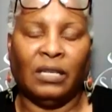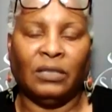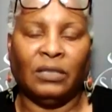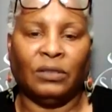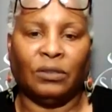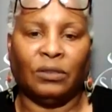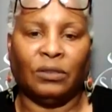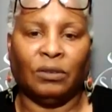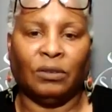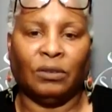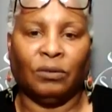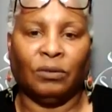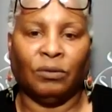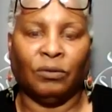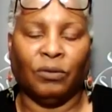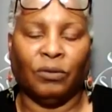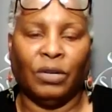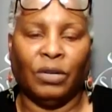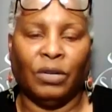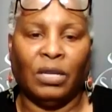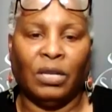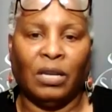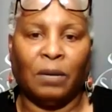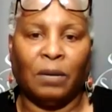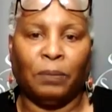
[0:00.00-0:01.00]
is
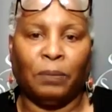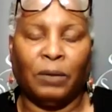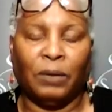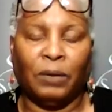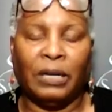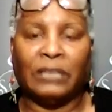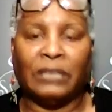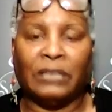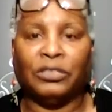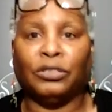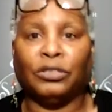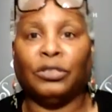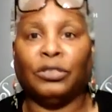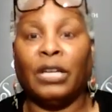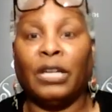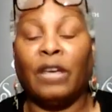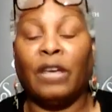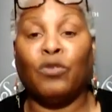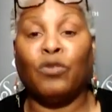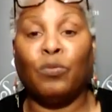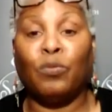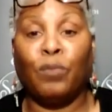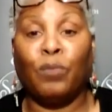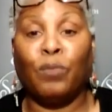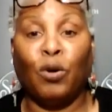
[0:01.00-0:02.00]
really a pleasure to
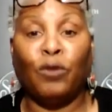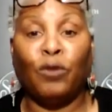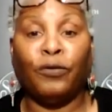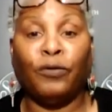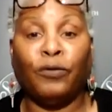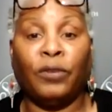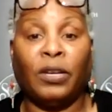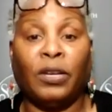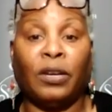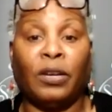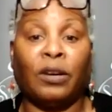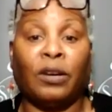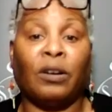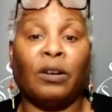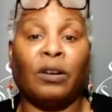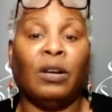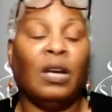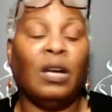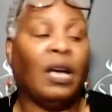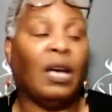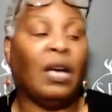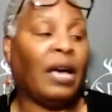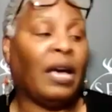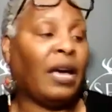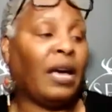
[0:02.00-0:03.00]
have you both here
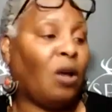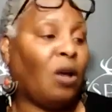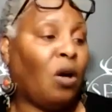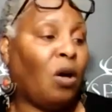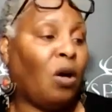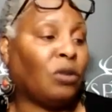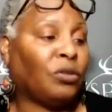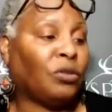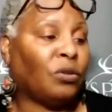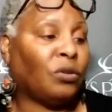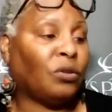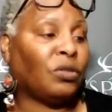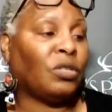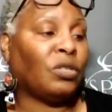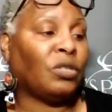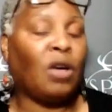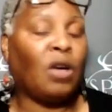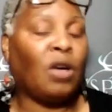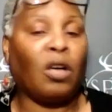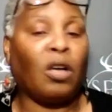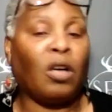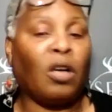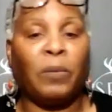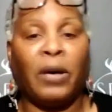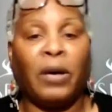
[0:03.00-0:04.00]
and also to
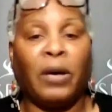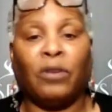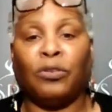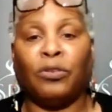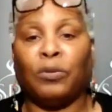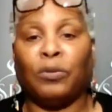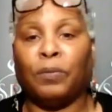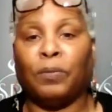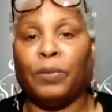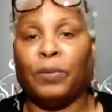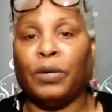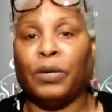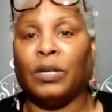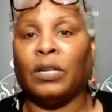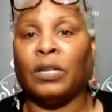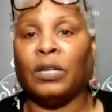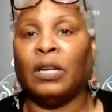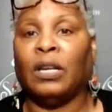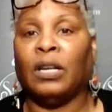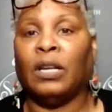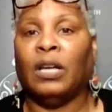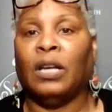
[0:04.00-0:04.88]
talk about your book.